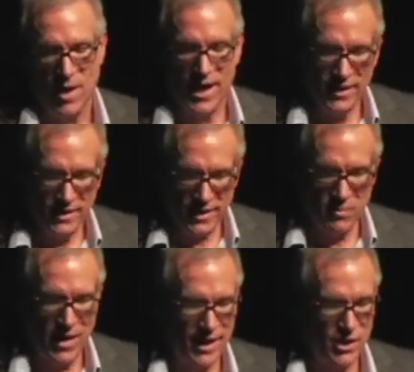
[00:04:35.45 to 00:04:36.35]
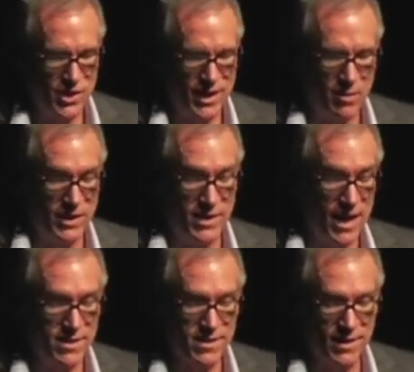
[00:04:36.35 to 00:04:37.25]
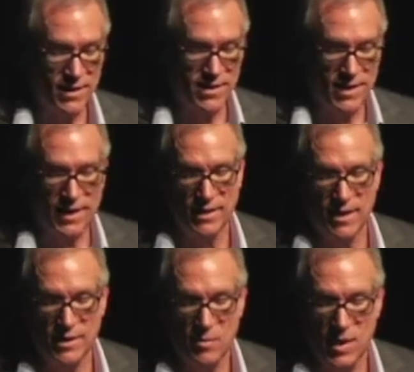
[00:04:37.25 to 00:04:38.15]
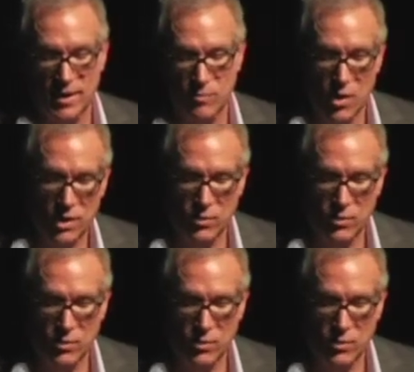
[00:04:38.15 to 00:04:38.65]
Patti did manage to get me dancing and singing Lullaby at